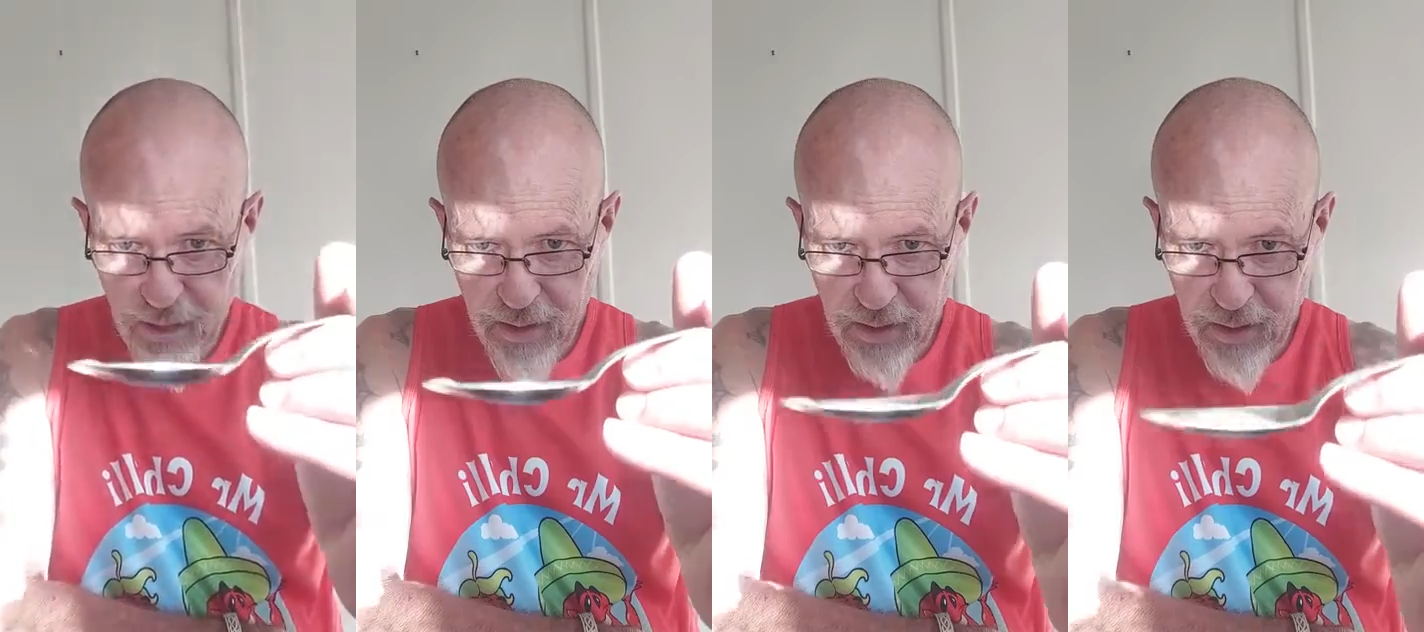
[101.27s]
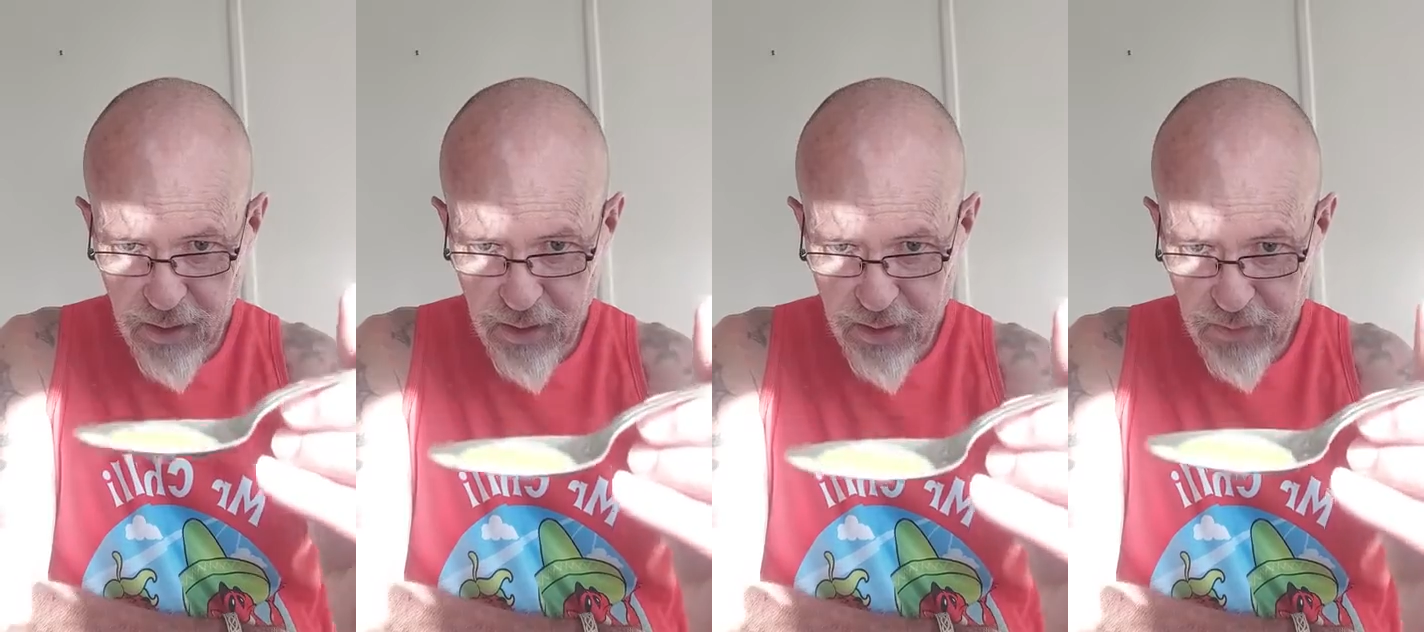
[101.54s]

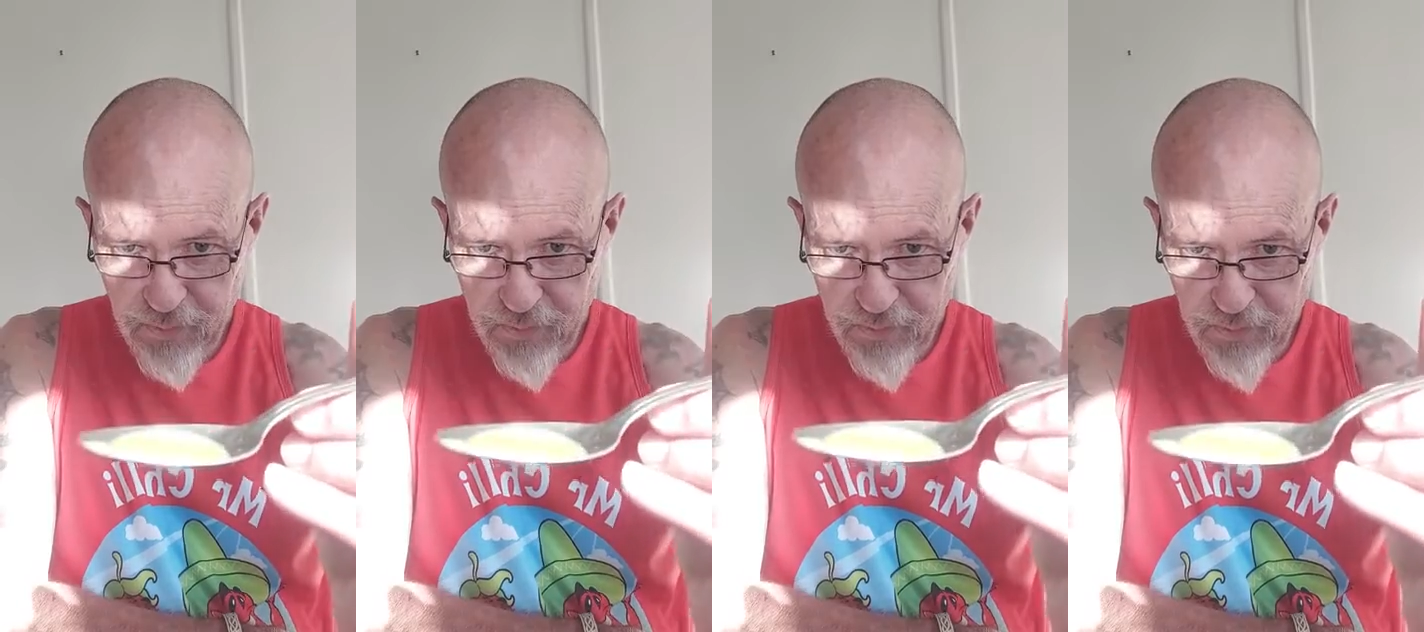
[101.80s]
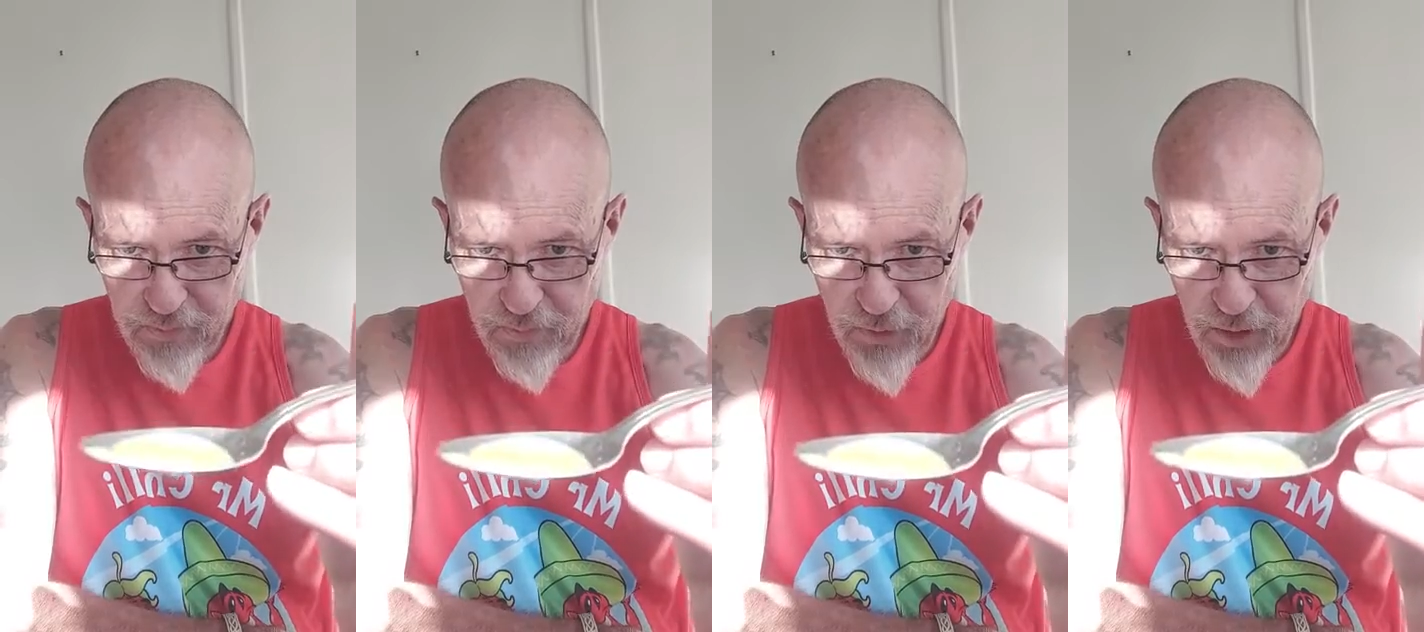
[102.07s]

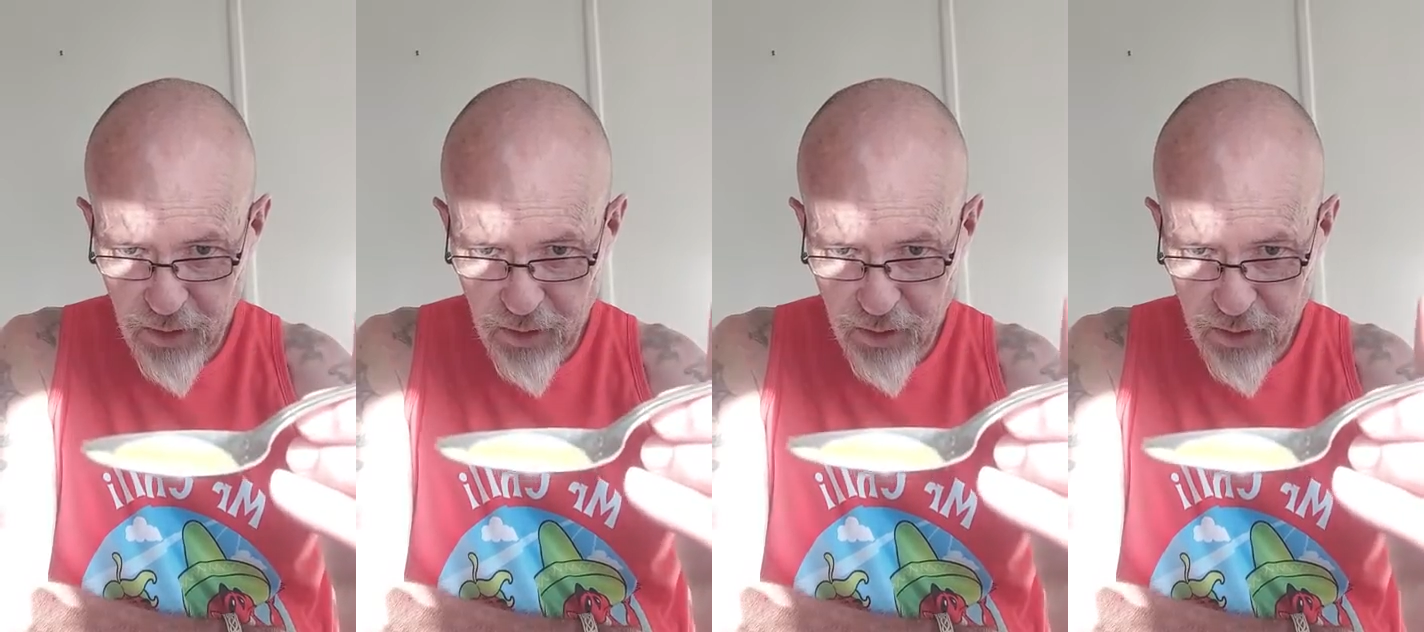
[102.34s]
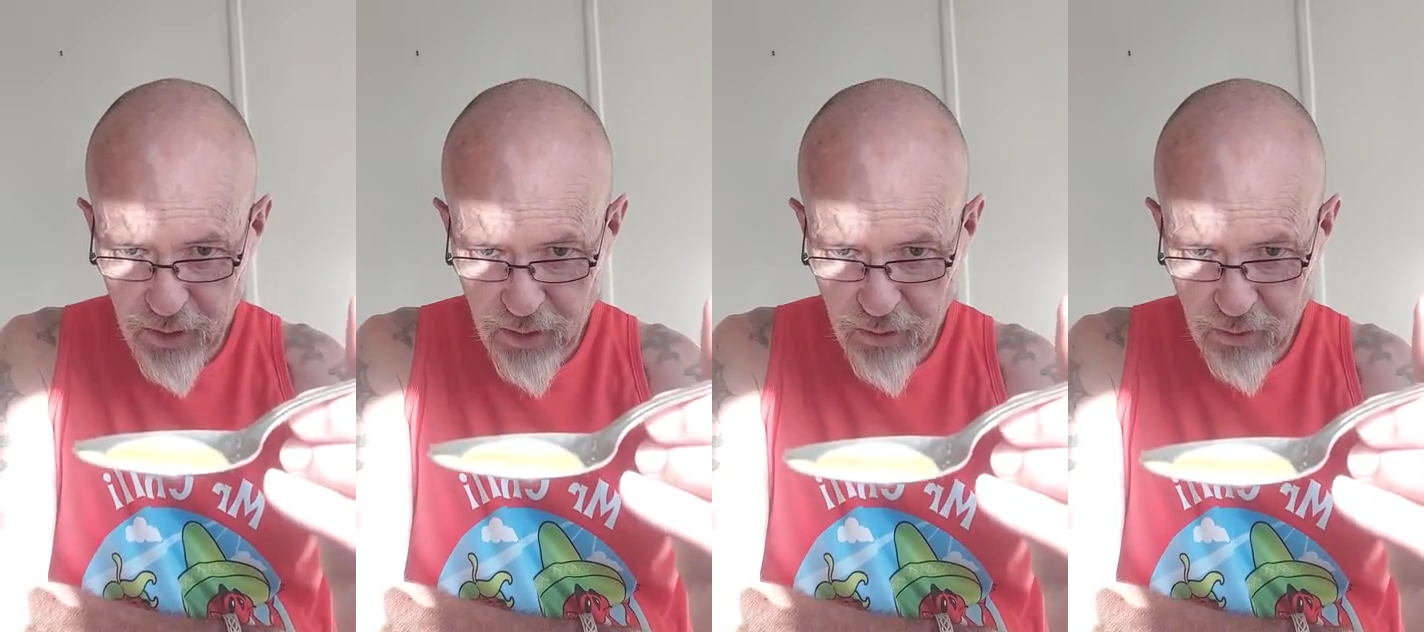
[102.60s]

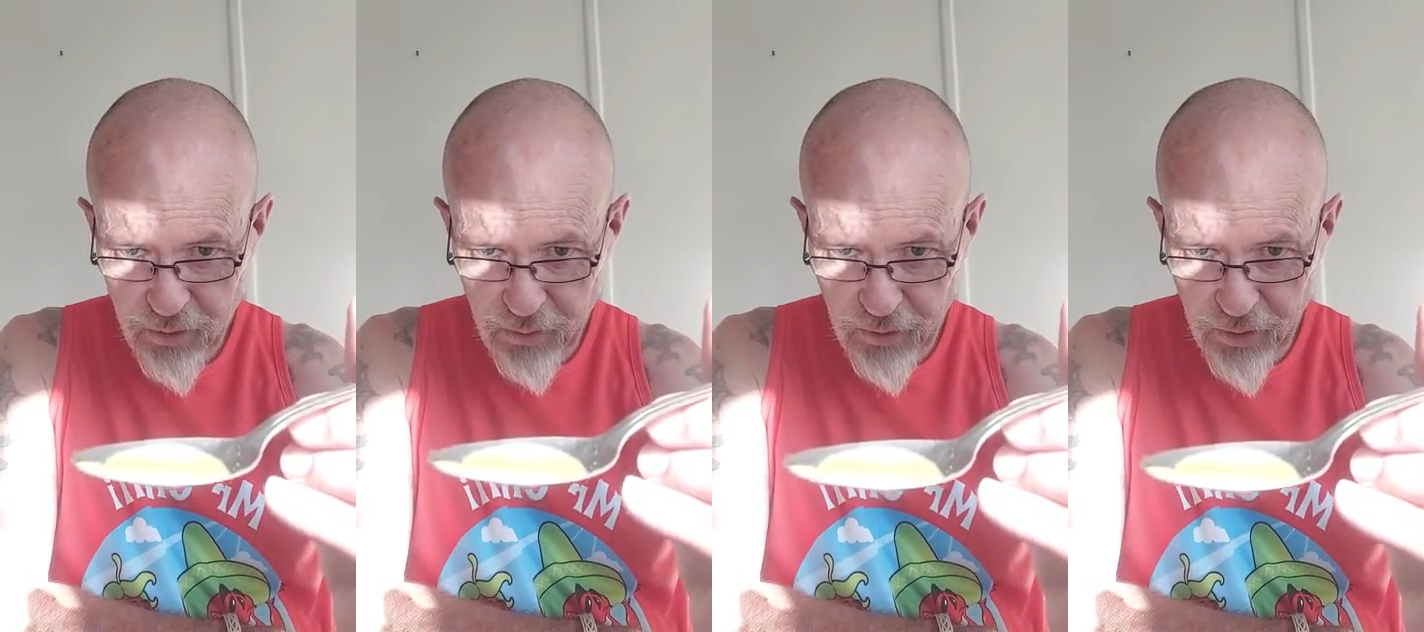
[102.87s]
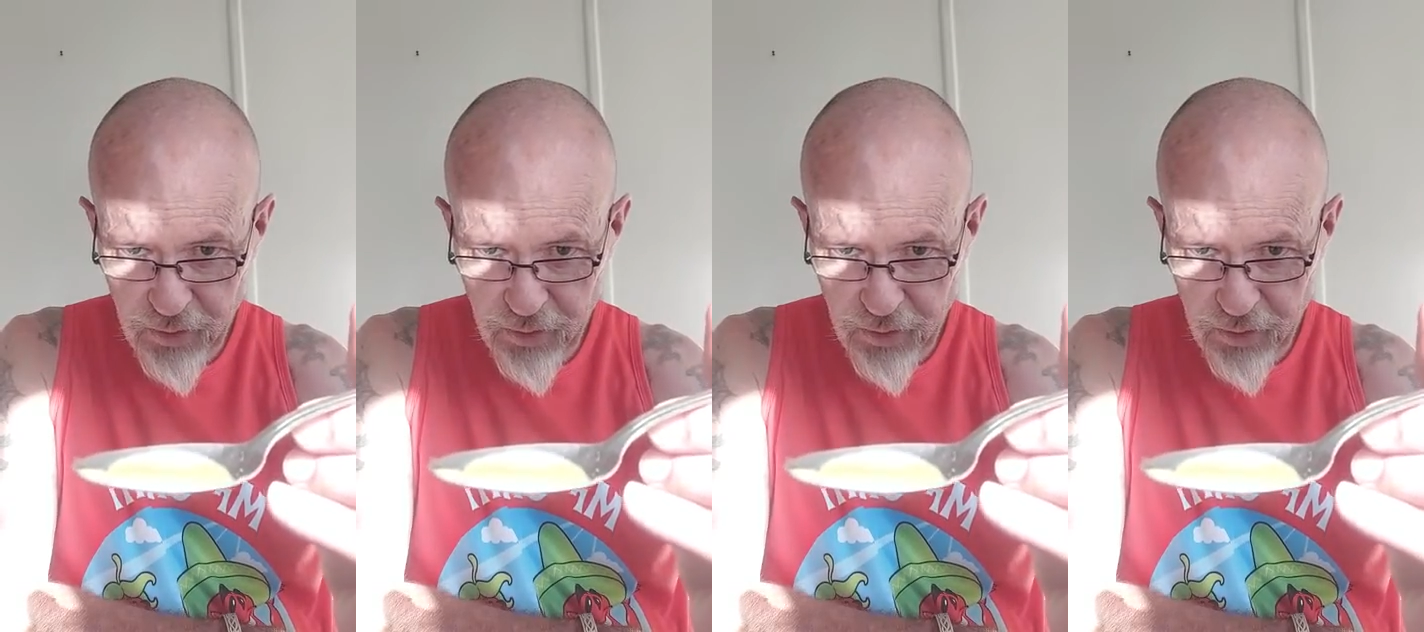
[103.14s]
Looks really